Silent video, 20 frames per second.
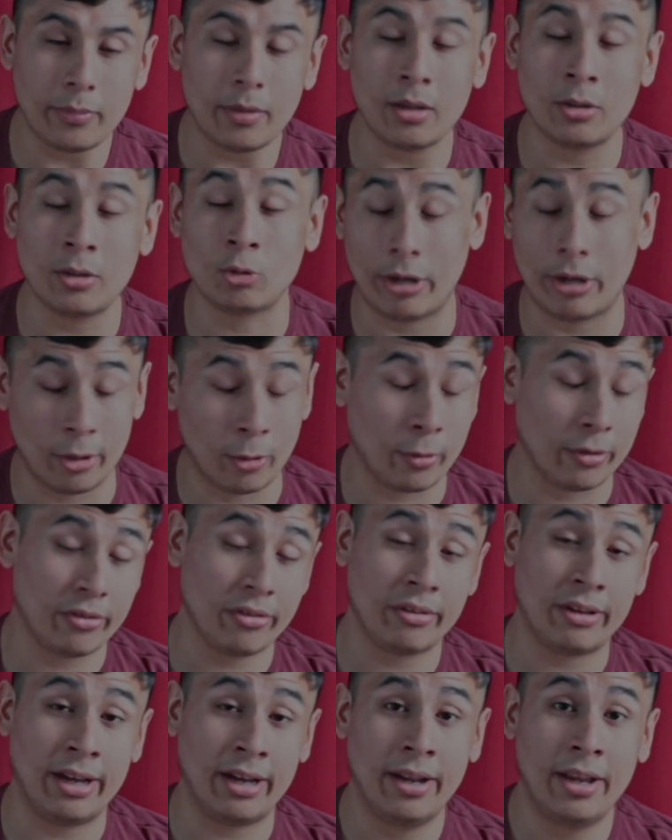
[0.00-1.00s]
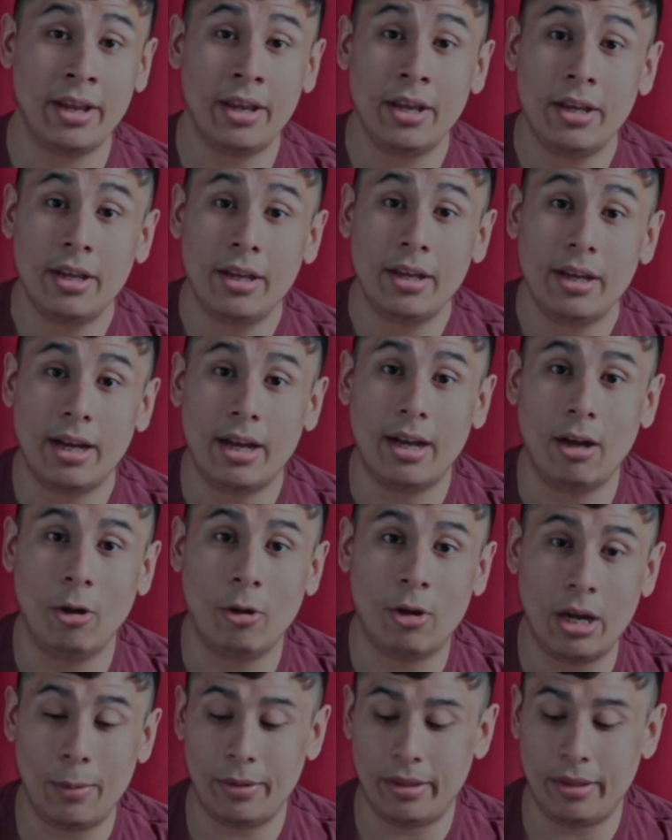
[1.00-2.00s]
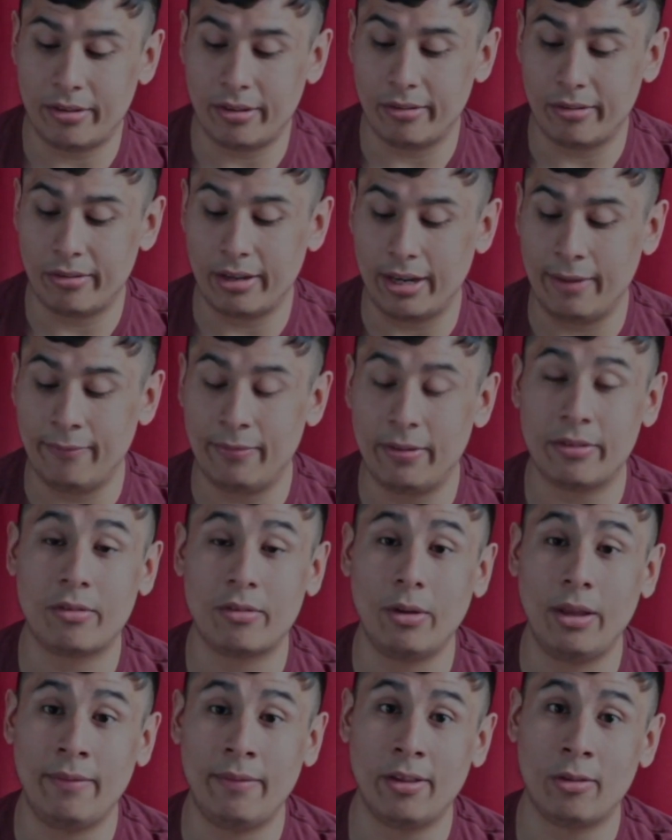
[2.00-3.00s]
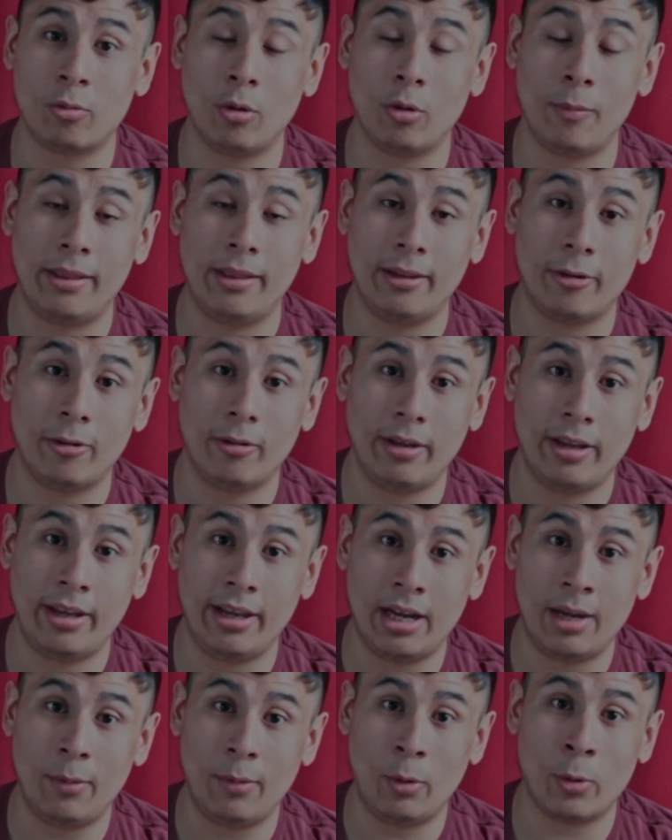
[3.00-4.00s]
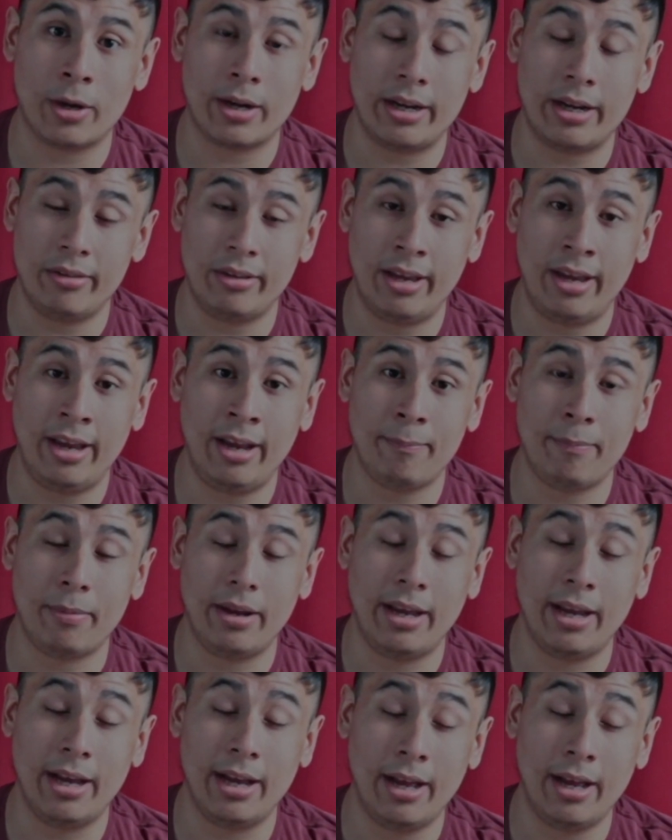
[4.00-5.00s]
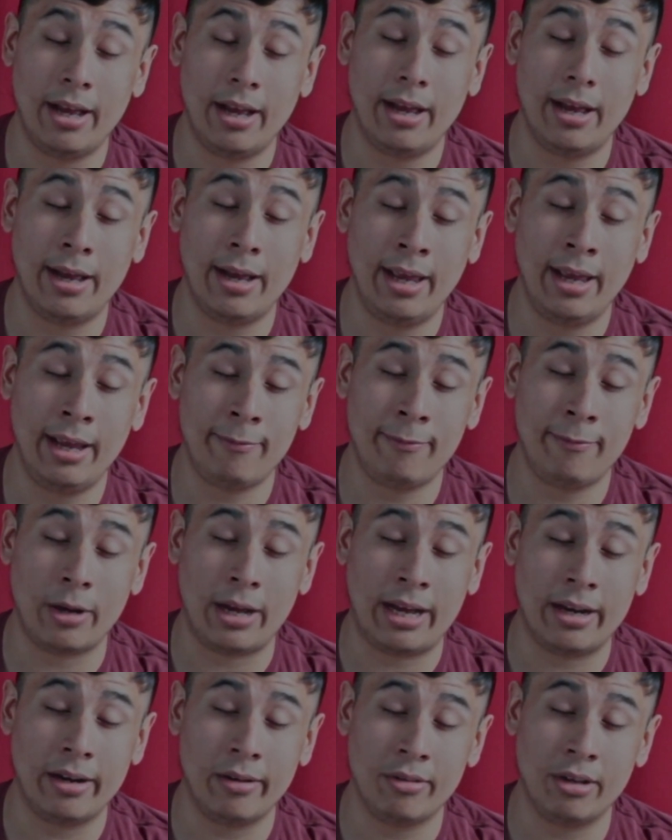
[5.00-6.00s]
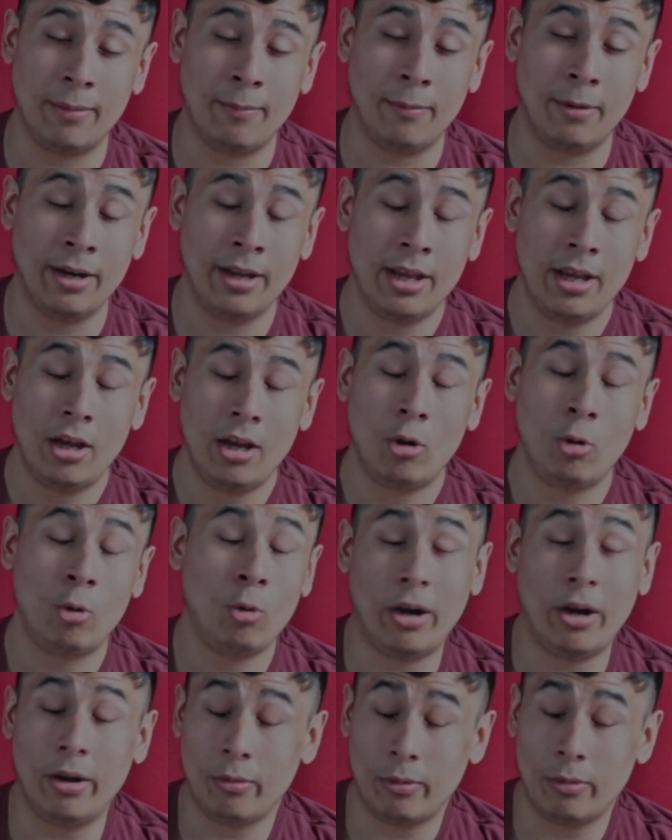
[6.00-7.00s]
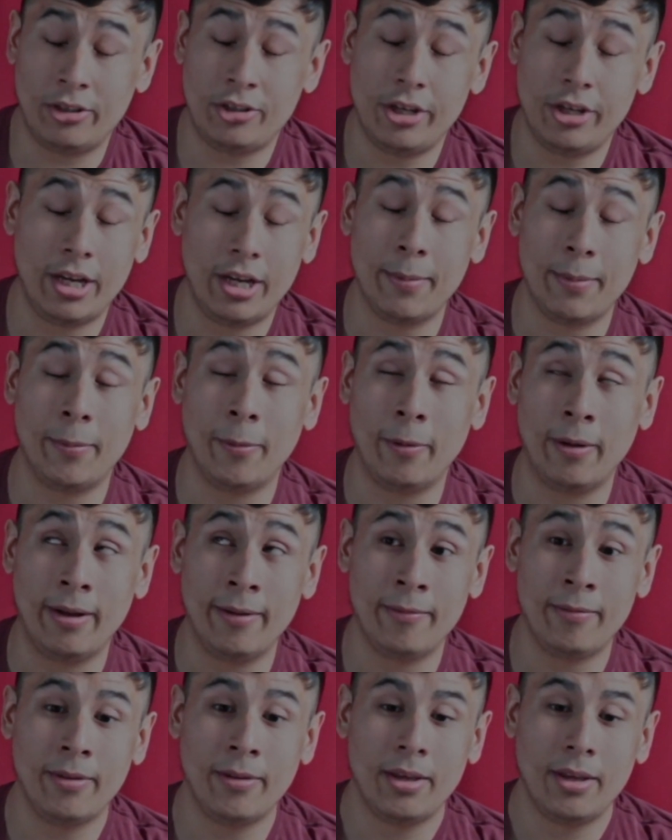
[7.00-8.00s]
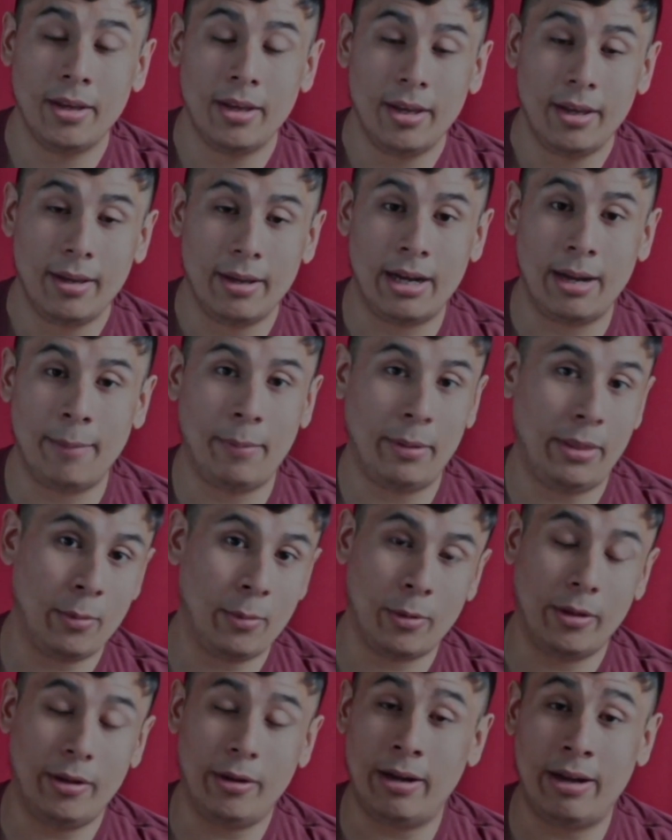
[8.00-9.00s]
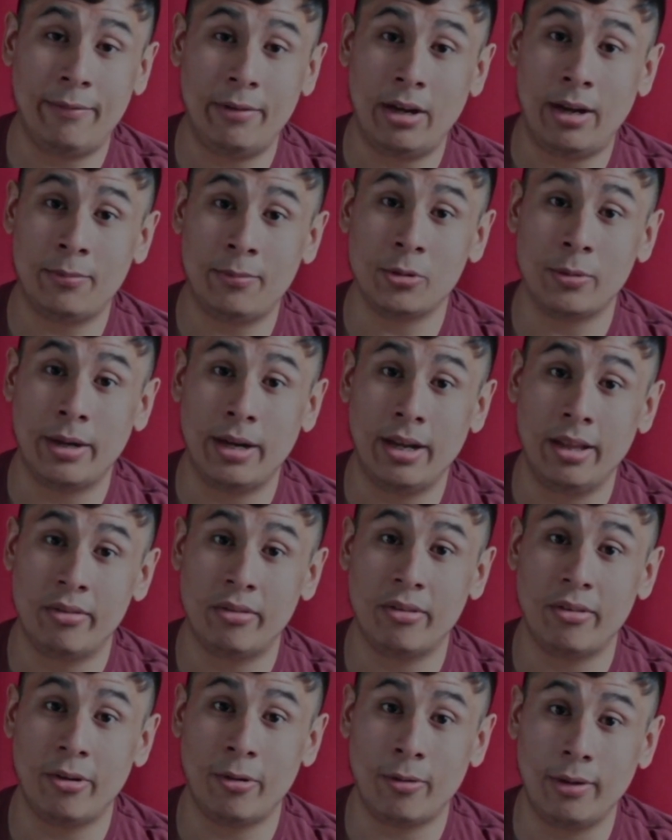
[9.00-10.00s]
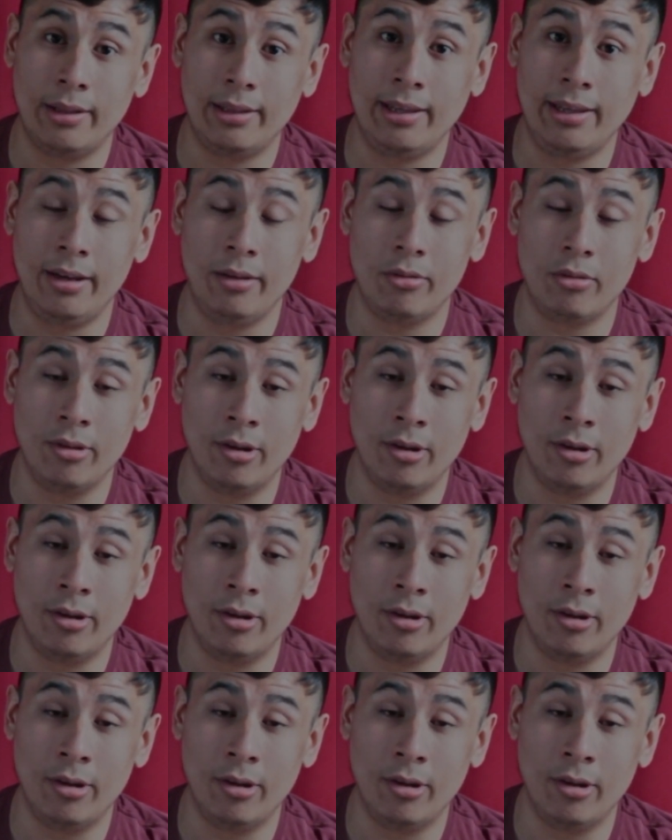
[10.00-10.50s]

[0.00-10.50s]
Drake, of course, is not okay with this, because, like, if this woman literally organized a hit for out of someone, who else is she capable of? But they really don't have an option right now. This is their only lead.